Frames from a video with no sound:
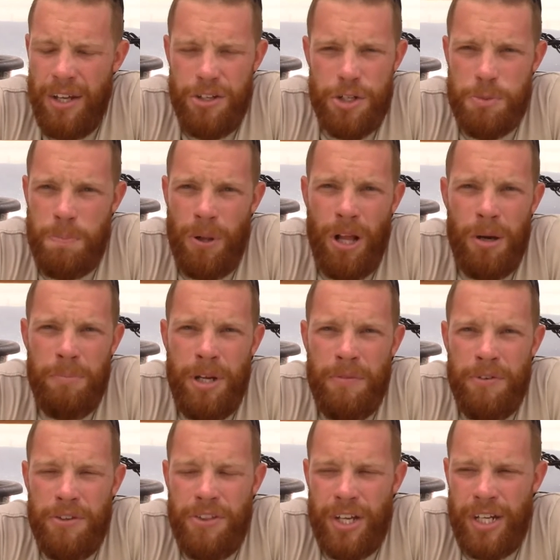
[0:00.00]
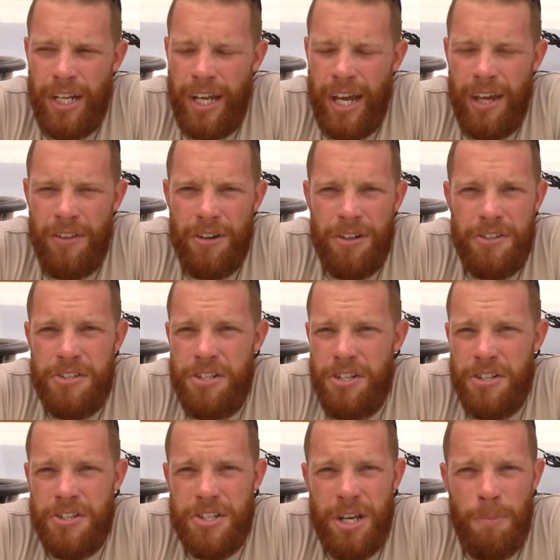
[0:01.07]
Just plumbed everything together. It's
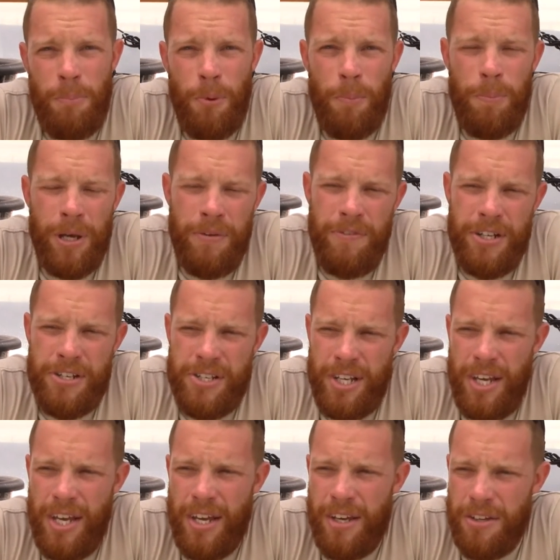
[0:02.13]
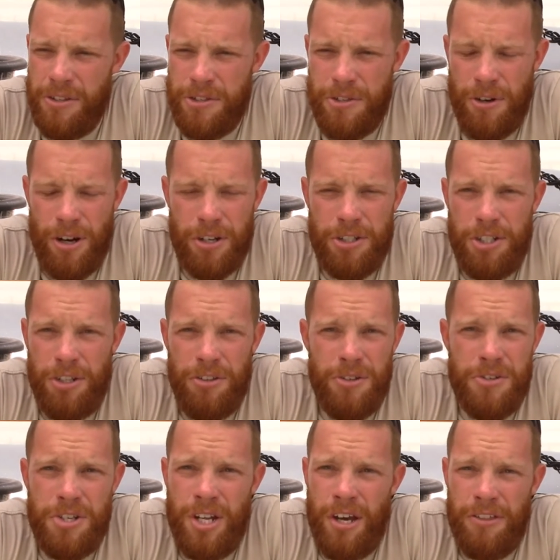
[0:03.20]
just simple PVC construction.
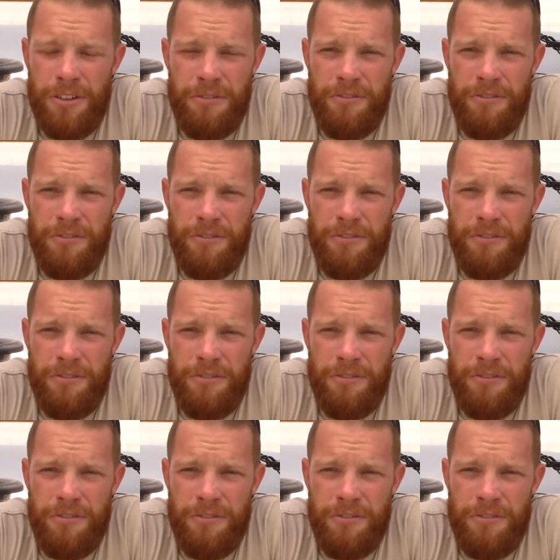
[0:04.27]
There's nothing